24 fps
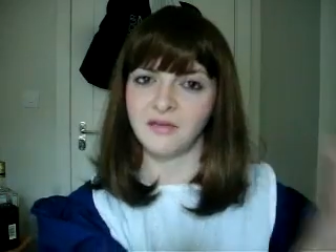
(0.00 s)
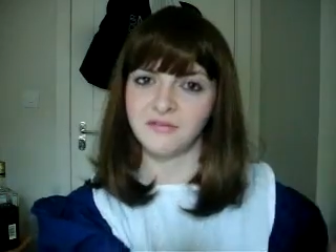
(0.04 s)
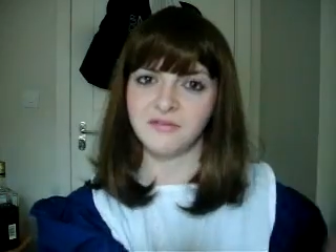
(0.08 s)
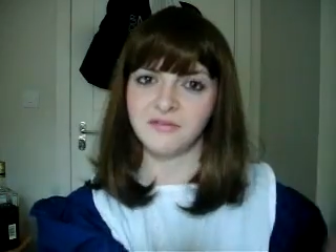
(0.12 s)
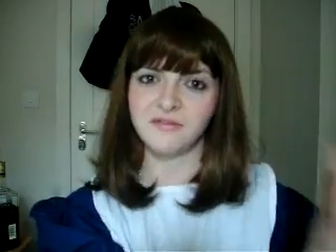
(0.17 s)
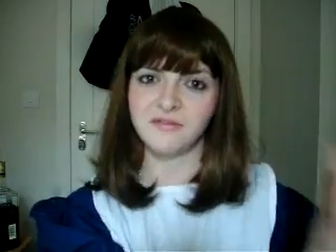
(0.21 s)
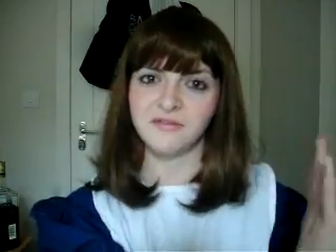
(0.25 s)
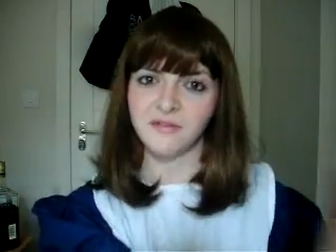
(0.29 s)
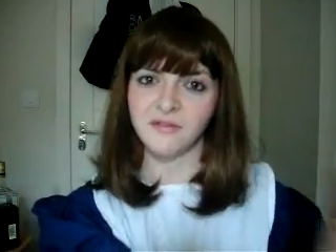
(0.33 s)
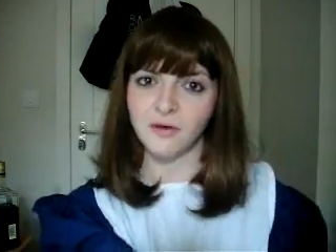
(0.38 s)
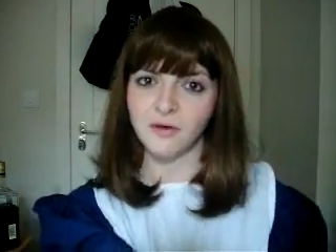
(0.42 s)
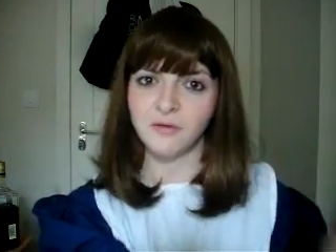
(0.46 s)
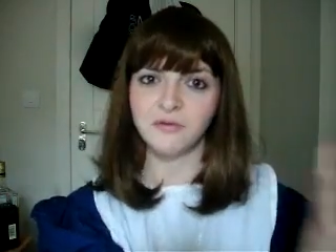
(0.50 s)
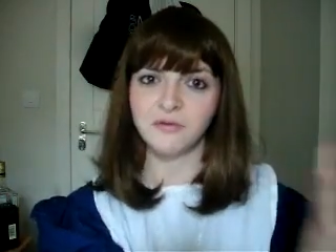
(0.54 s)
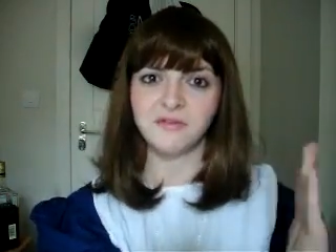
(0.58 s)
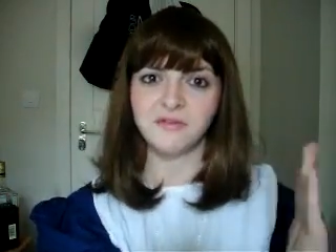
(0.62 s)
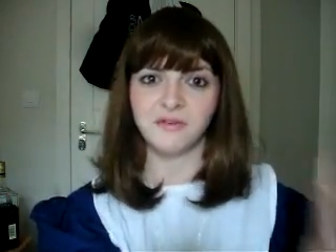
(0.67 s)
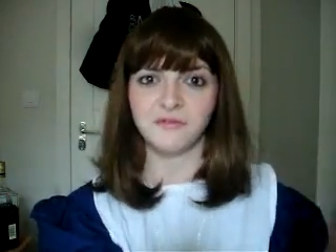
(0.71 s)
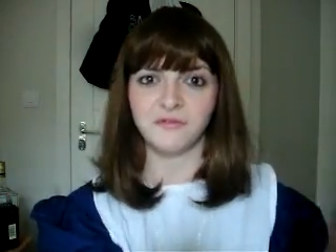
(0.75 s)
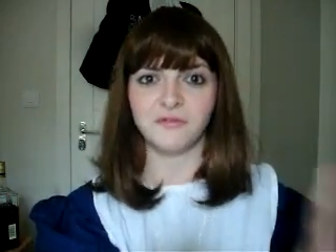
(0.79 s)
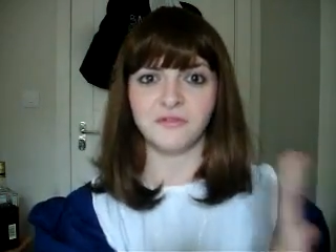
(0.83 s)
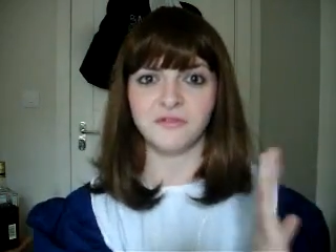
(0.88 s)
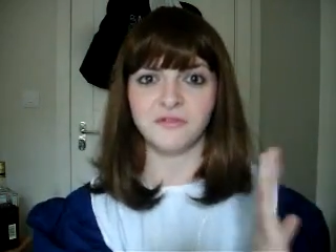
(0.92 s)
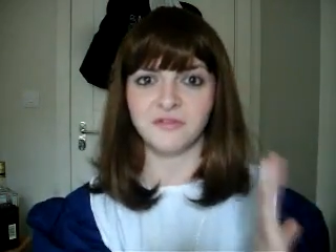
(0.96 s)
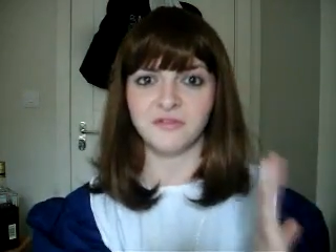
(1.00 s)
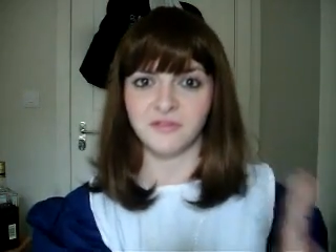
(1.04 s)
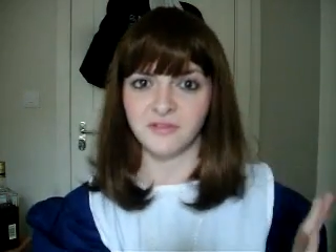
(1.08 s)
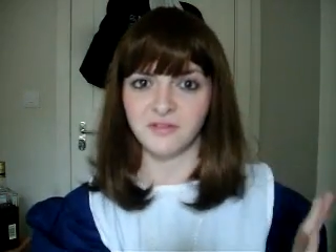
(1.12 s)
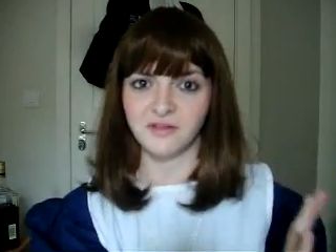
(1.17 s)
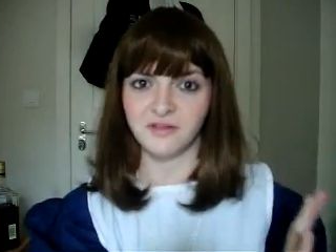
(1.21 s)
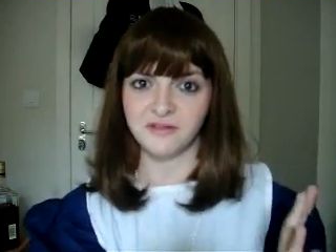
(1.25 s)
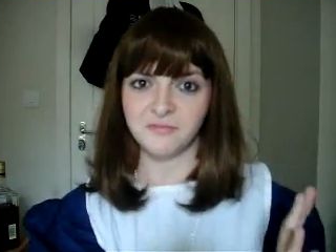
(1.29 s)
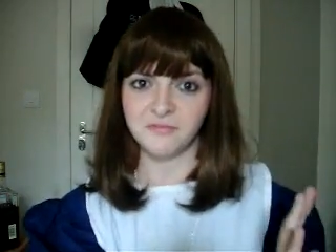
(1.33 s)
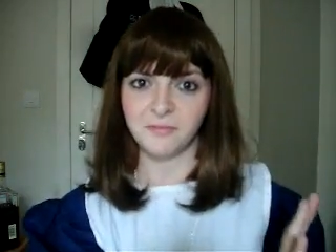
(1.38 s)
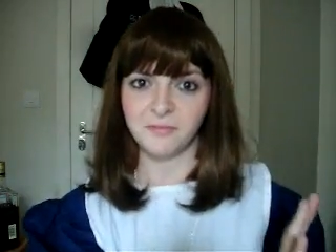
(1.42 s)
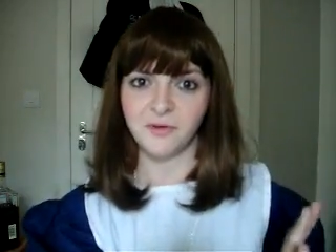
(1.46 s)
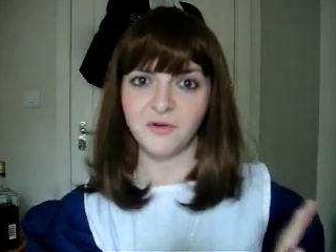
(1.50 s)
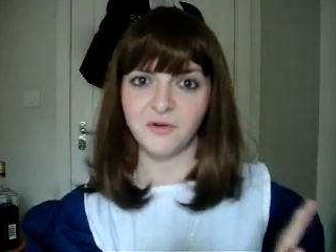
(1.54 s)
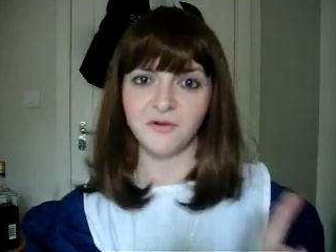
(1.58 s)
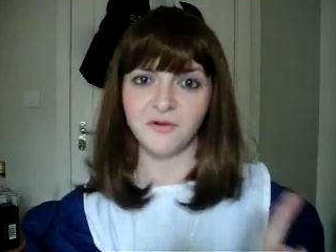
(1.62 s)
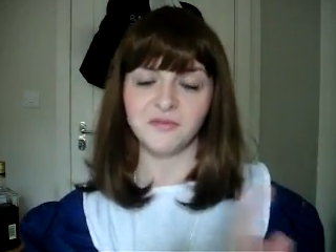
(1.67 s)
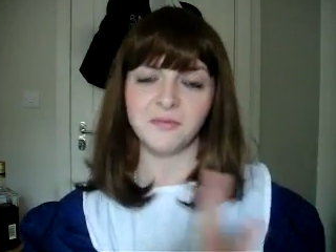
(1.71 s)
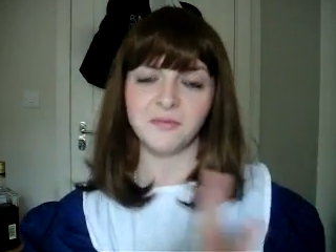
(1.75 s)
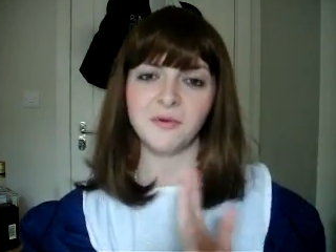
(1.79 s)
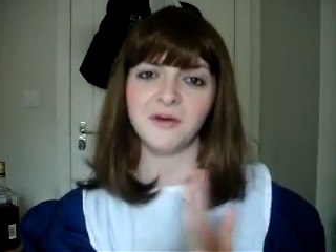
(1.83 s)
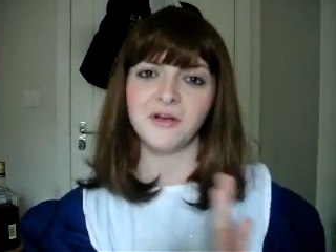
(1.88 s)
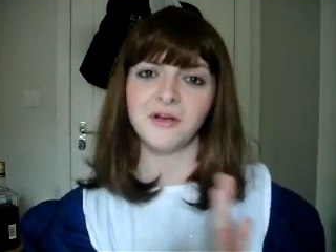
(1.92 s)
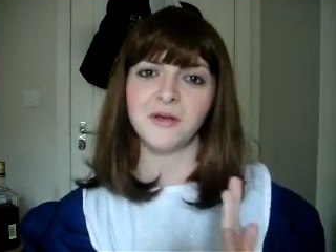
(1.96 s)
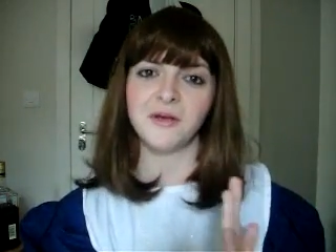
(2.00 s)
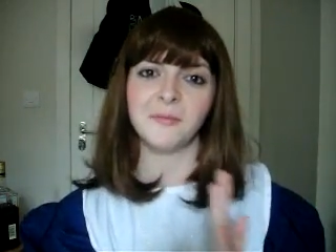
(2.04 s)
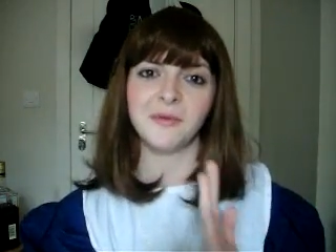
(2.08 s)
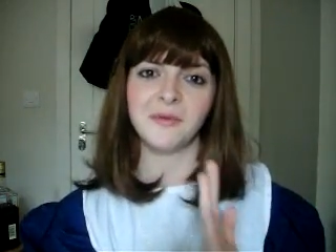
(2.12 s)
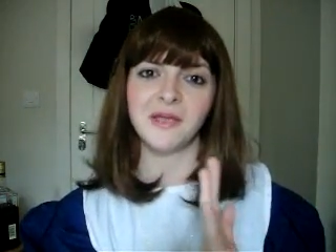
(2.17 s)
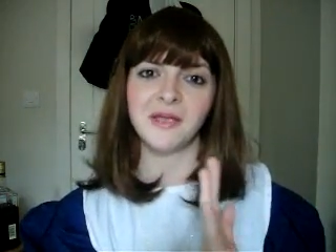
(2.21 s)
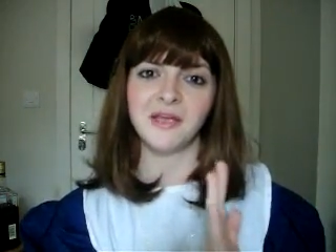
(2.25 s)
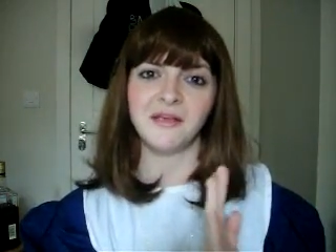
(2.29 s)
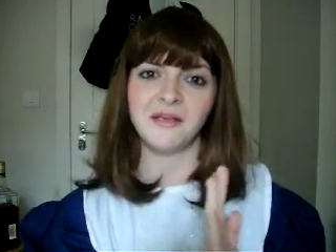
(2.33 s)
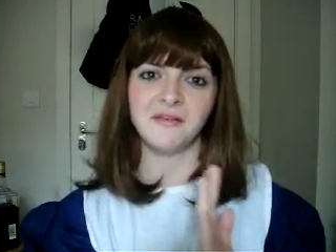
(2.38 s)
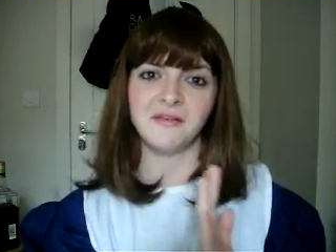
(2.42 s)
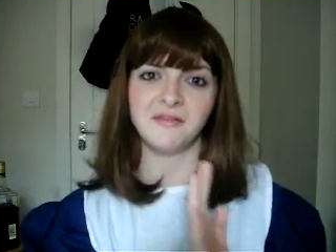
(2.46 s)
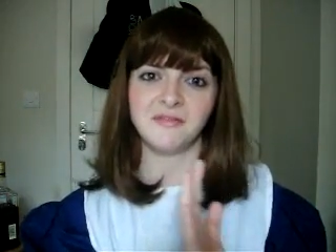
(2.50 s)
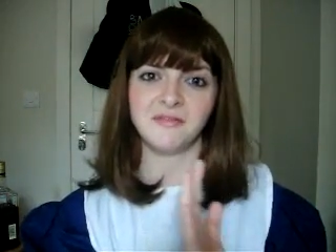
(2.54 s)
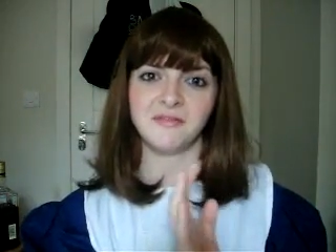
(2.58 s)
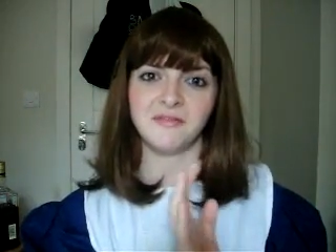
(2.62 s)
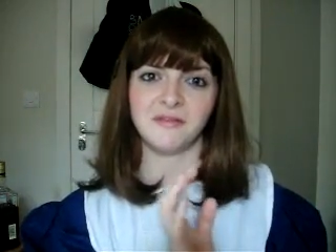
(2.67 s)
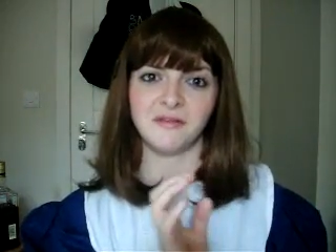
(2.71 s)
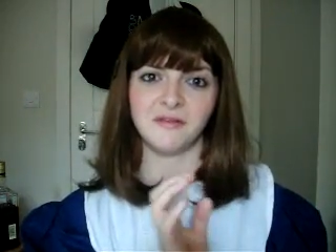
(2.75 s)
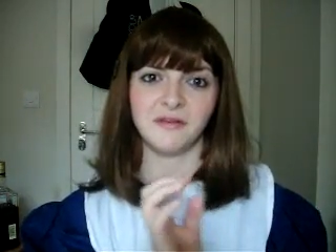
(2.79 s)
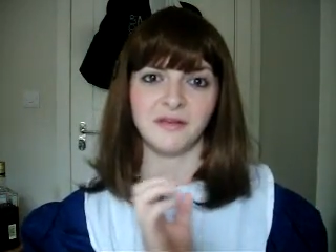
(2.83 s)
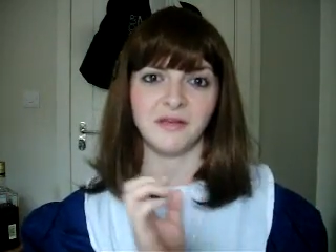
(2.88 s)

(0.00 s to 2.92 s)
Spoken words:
is so different to this, because American McGee's,